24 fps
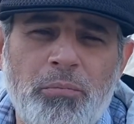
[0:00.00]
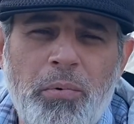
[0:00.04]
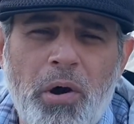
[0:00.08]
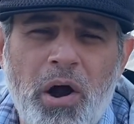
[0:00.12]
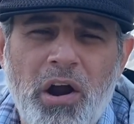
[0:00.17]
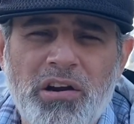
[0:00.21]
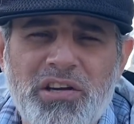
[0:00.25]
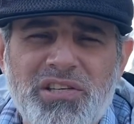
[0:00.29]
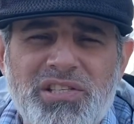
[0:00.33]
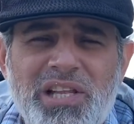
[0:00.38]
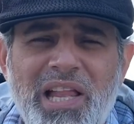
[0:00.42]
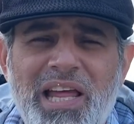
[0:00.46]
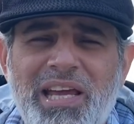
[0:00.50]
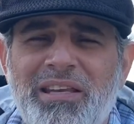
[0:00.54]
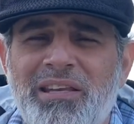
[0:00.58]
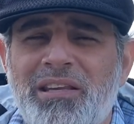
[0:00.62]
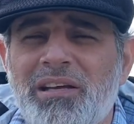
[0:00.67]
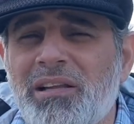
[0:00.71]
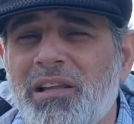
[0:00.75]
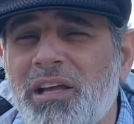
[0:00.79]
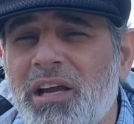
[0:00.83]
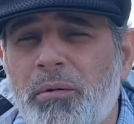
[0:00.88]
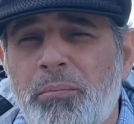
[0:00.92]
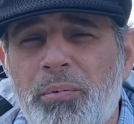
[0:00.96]
parks like
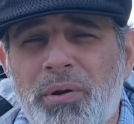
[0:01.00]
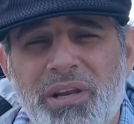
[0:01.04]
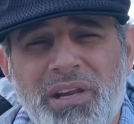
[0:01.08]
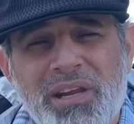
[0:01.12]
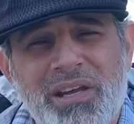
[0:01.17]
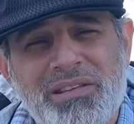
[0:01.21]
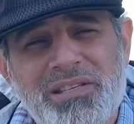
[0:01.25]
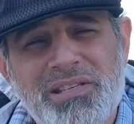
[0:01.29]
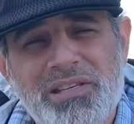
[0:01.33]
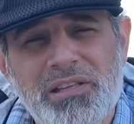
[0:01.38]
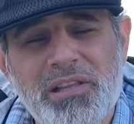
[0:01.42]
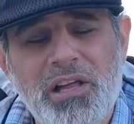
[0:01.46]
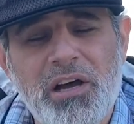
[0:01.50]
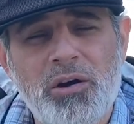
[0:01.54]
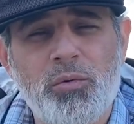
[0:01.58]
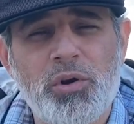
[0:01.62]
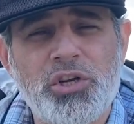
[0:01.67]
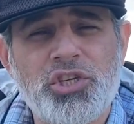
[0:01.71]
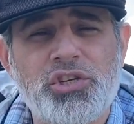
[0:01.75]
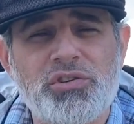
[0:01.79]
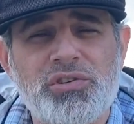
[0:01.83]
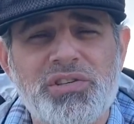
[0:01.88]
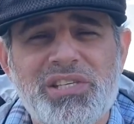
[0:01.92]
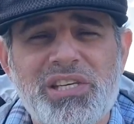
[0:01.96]
Dilik Peninsula,
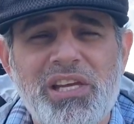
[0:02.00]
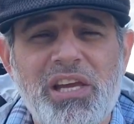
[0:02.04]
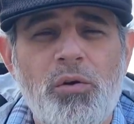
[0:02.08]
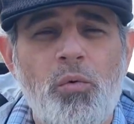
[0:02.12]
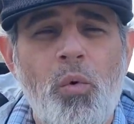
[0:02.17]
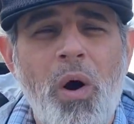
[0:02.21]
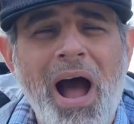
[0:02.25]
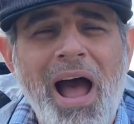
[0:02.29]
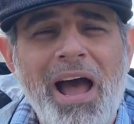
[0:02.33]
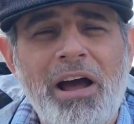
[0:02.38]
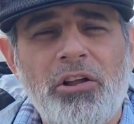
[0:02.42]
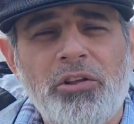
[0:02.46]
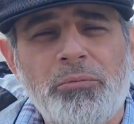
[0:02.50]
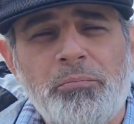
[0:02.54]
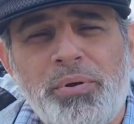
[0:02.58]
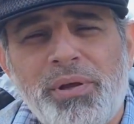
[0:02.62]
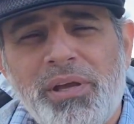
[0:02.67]
which you'll see wild